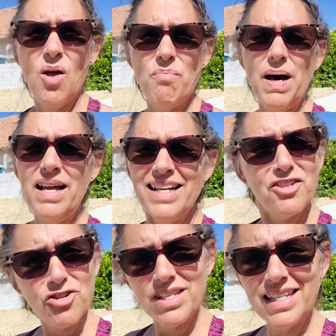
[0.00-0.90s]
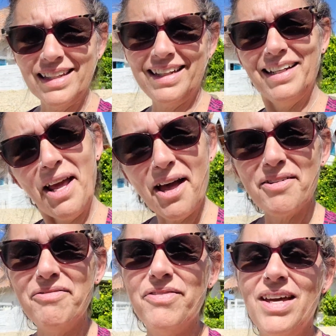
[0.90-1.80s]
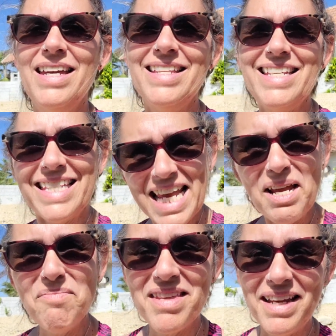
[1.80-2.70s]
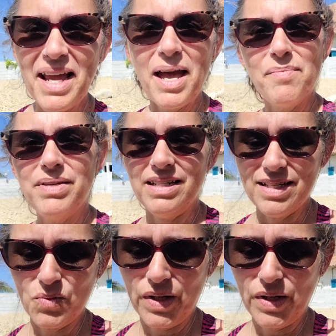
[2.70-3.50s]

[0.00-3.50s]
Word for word: But interestingly enough, the same thing happened as when